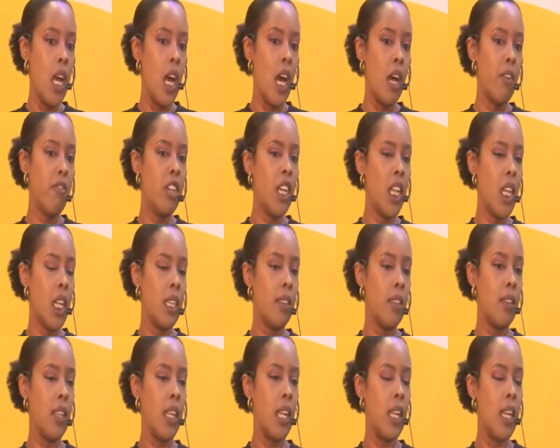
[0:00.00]
I've
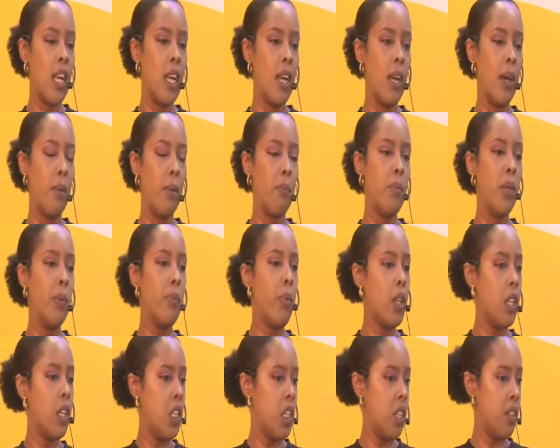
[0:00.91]
realized that
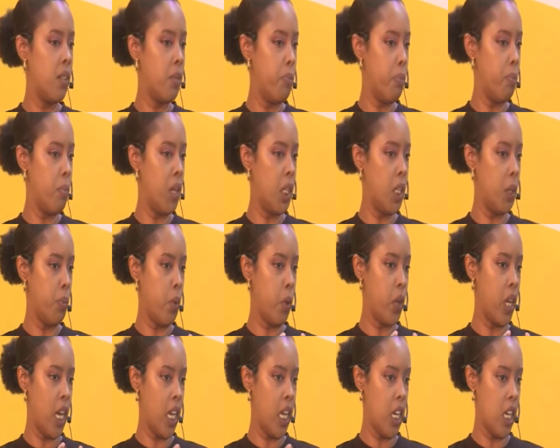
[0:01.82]
people are just much
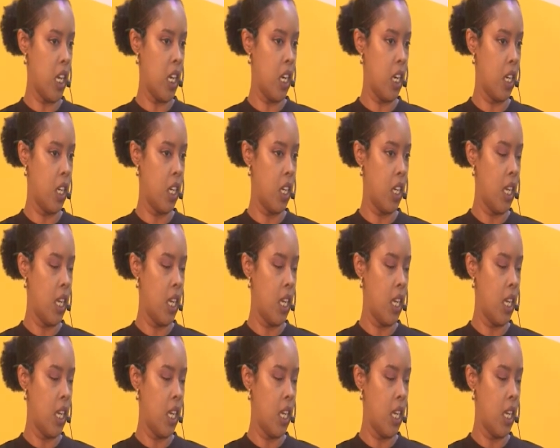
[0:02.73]
more kinder.